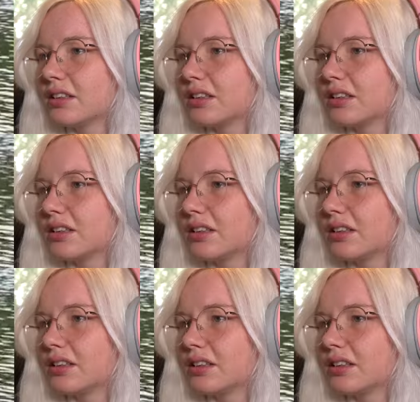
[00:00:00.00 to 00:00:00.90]

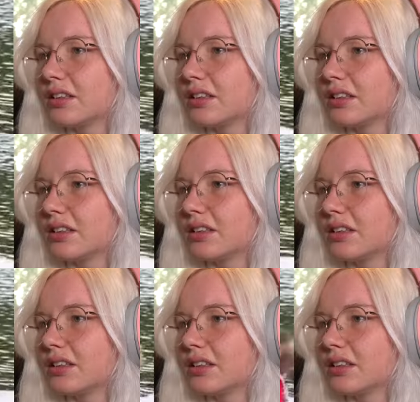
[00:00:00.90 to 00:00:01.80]

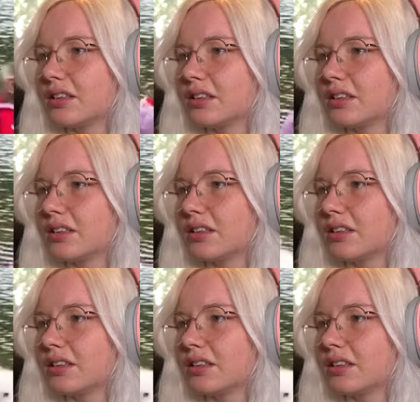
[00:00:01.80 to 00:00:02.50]
(silence)